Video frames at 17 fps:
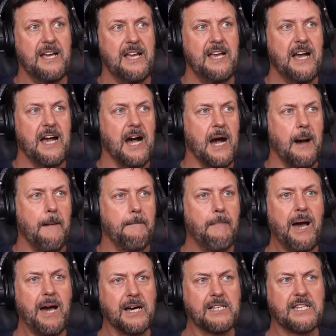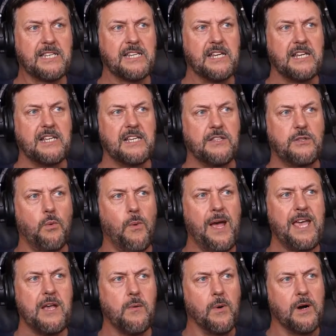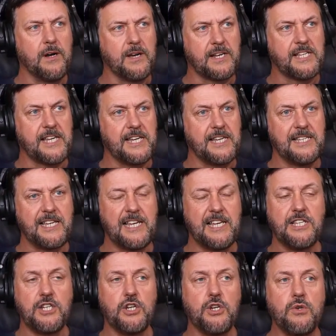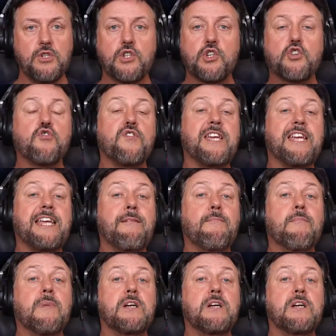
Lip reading: But the way it works is you stream